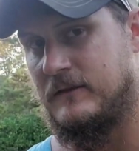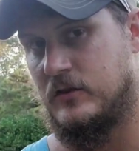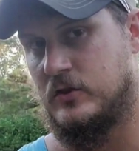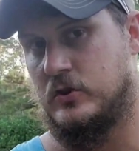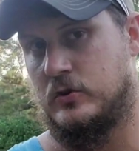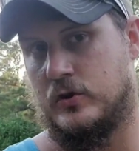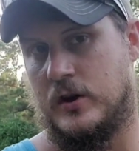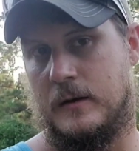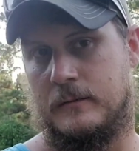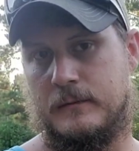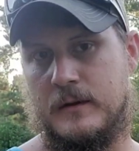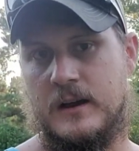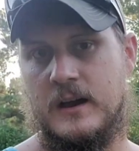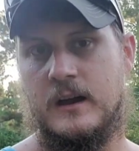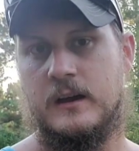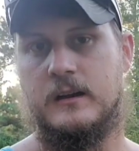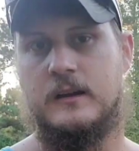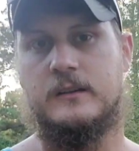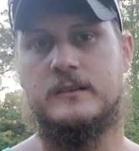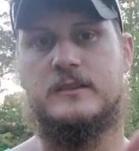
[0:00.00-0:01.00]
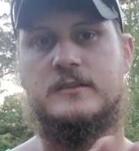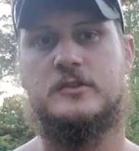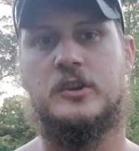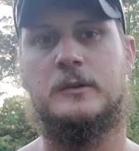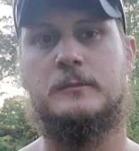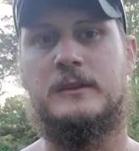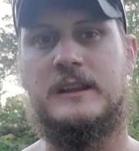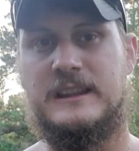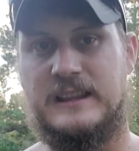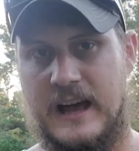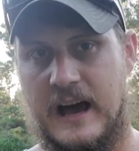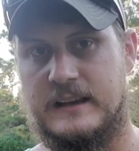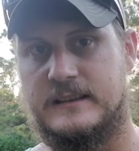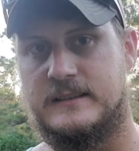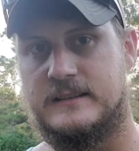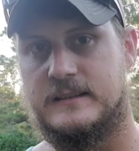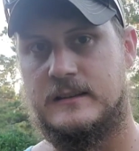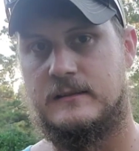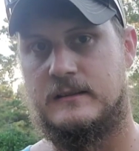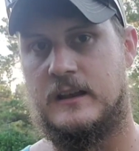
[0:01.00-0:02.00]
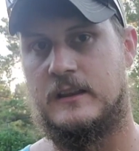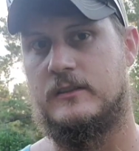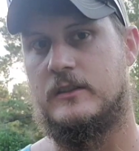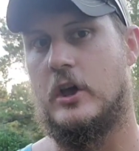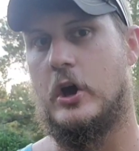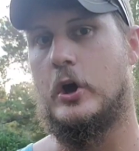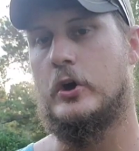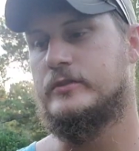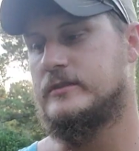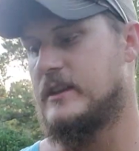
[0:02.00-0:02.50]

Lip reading: to trim considerably less than those